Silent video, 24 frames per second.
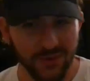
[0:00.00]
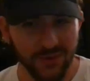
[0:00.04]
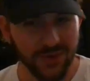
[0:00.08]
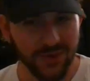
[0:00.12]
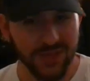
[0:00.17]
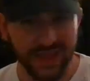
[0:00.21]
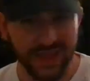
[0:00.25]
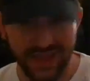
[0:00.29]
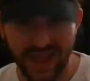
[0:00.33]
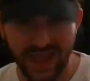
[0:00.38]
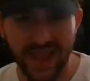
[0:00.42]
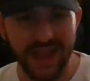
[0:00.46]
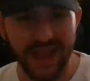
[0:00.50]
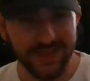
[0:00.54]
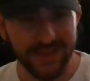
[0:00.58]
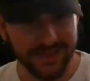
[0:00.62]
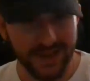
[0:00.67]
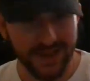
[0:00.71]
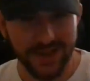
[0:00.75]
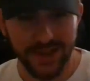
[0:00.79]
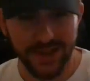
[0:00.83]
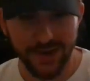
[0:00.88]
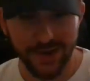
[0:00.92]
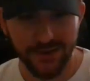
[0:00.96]
more like an
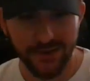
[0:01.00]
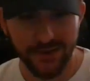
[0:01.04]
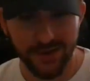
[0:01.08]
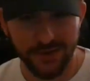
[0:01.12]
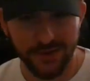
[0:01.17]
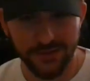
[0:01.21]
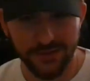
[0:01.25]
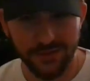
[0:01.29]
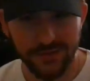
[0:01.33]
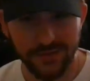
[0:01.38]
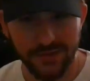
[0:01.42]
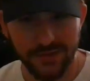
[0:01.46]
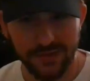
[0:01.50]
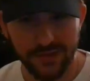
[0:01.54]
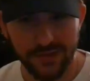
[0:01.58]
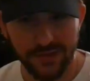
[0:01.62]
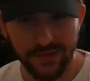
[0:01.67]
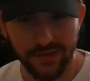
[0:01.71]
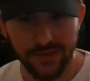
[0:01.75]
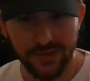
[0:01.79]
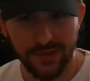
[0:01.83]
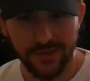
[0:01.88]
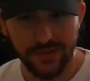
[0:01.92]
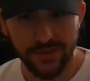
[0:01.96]
anti-hero.
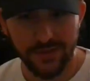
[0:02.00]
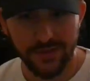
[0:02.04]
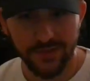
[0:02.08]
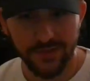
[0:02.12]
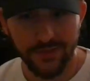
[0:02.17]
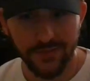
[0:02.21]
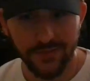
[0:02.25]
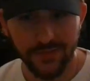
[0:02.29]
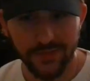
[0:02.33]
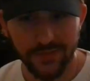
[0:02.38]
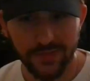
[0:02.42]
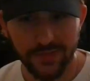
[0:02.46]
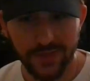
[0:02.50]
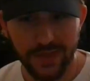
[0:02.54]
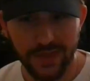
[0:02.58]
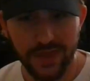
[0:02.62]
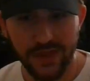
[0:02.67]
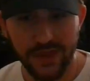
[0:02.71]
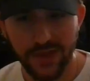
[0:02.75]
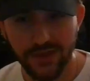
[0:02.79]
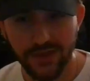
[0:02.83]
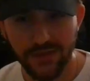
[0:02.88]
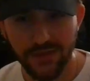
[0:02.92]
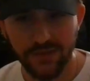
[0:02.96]

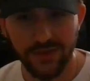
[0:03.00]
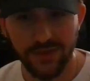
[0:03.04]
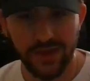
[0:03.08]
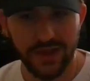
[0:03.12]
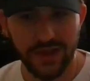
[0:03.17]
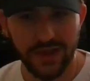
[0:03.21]
You know,